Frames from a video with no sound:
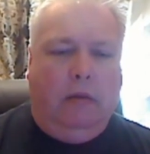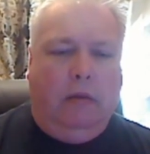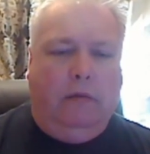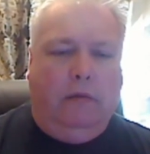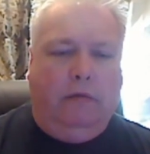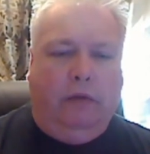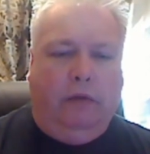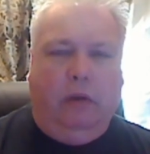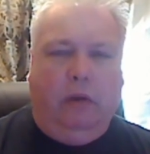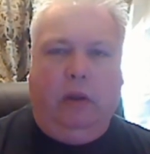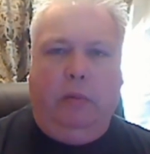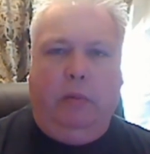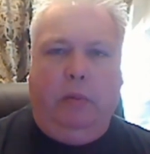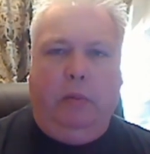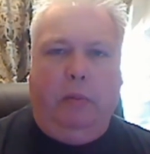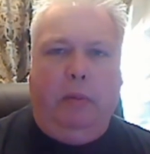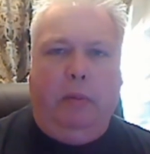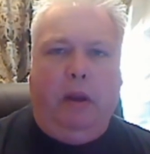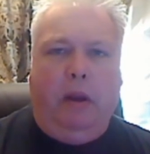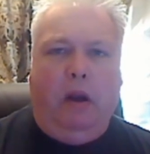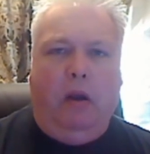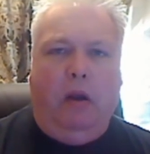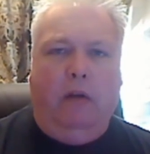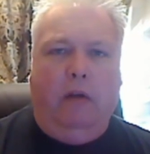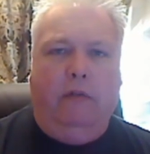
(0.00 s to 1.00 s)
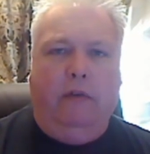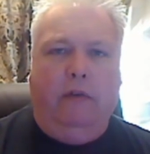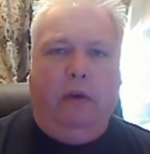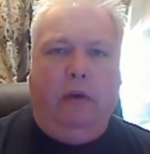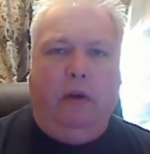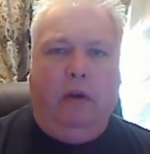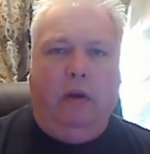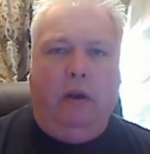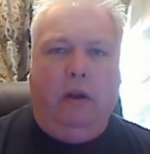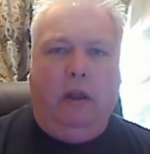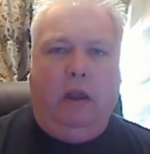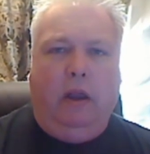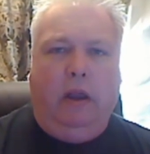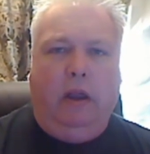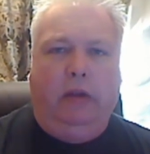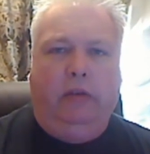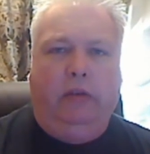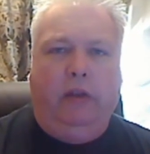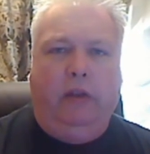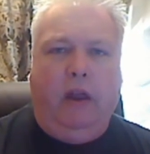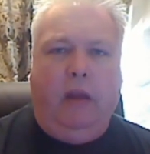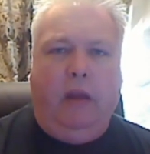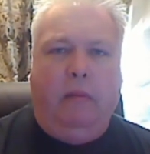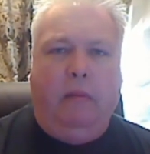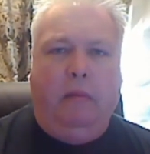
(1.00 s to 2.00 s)
fully prepared for
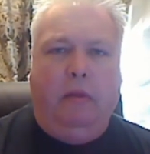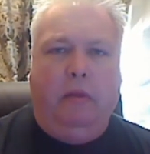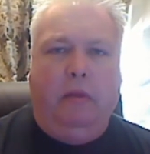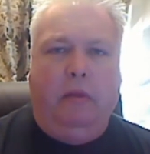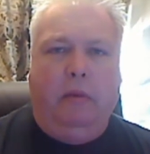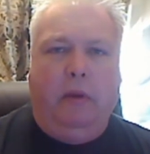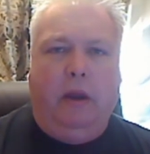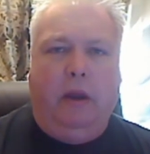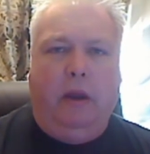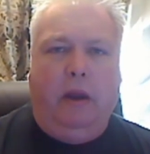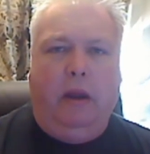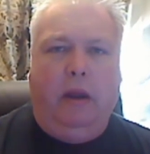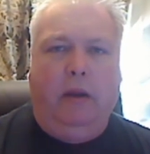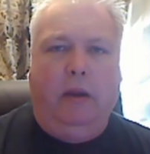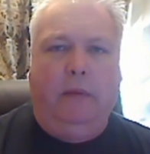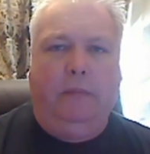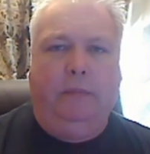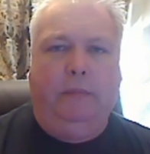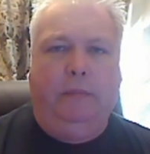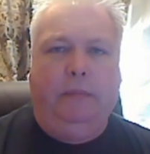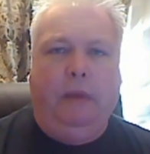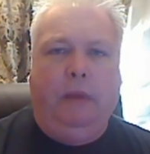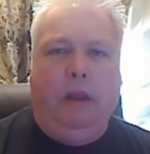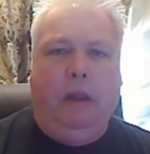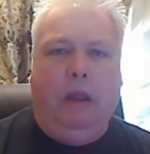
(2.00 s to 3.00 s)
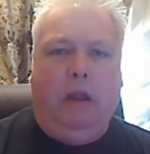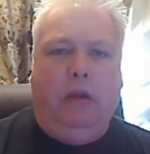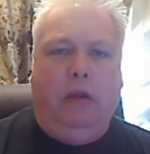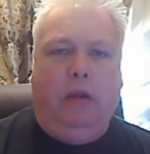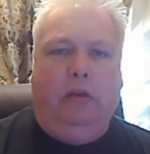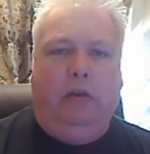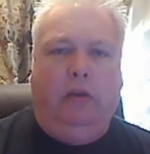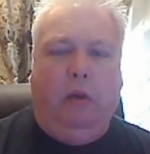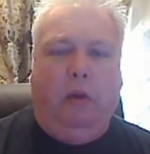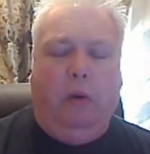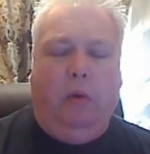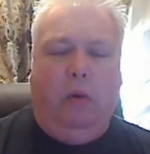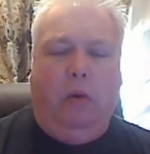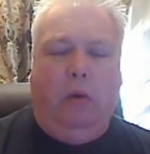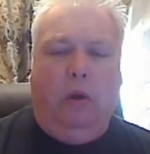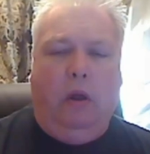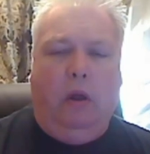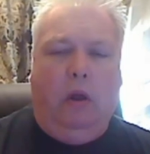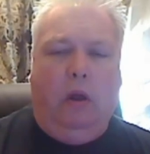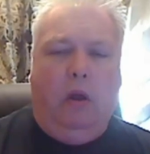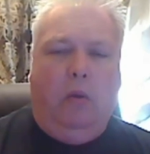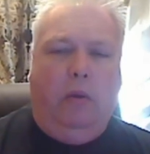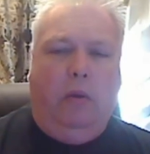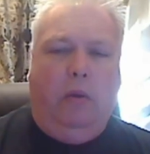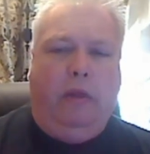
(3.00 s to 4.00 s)
exam 3. So,
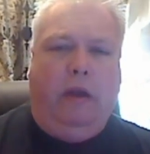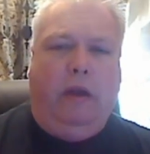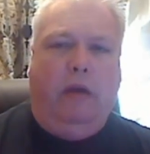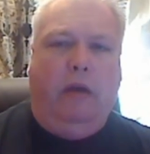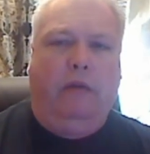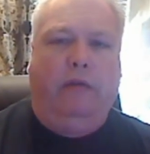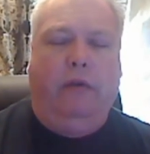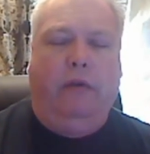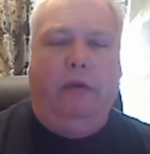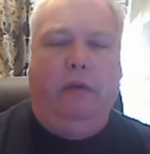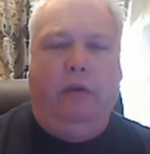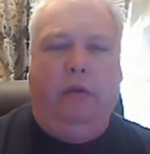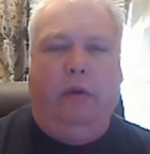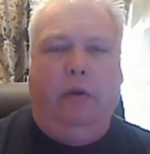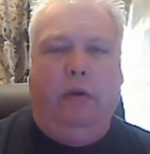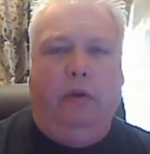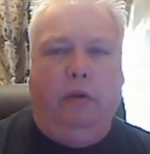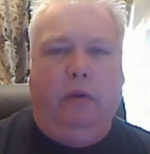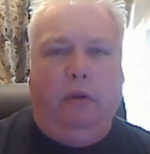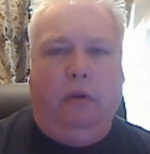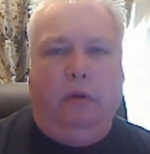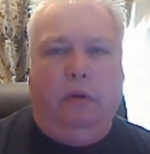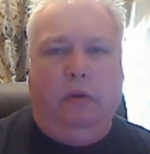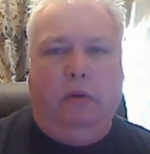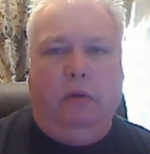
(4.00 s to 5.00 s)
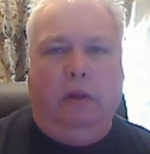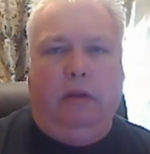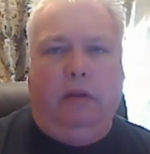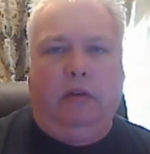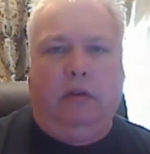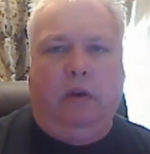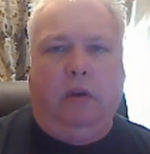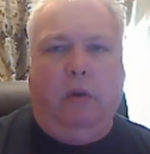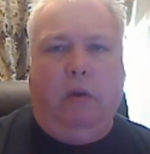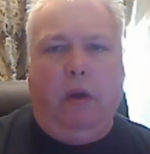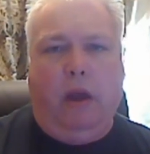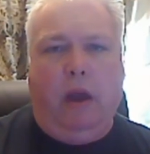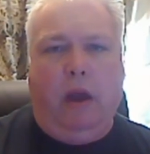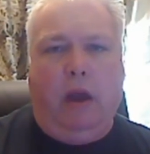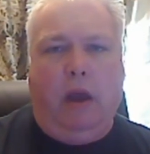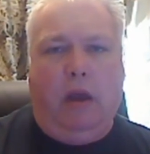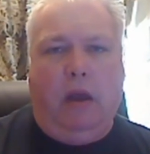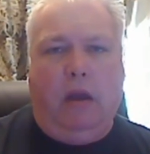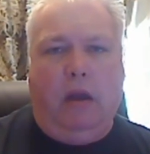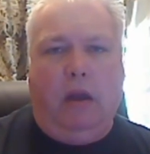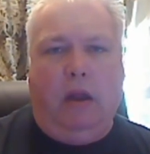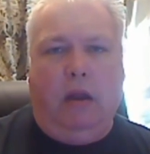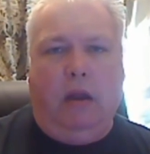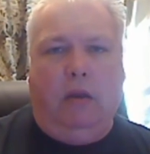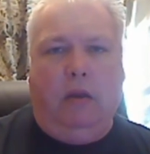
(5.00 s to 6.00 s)
without further ado, let's go
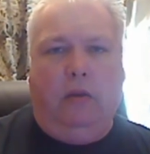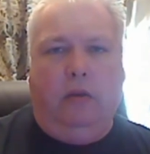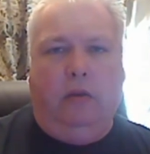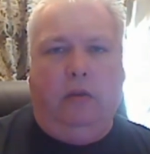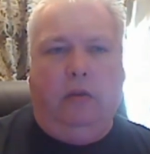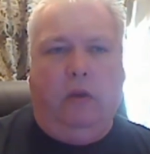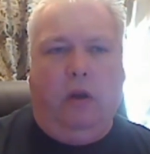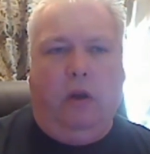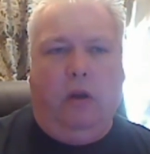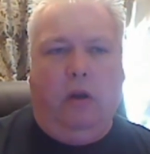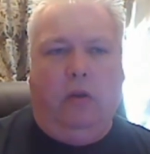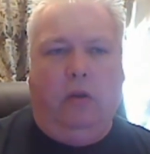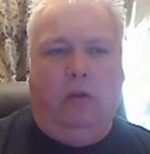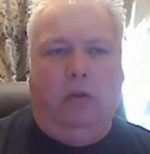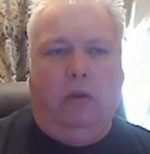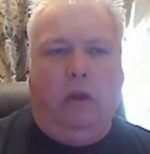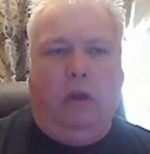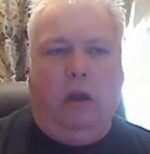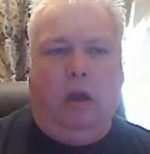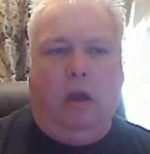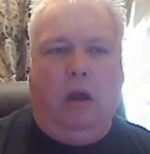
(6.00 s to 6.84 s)
ahead and start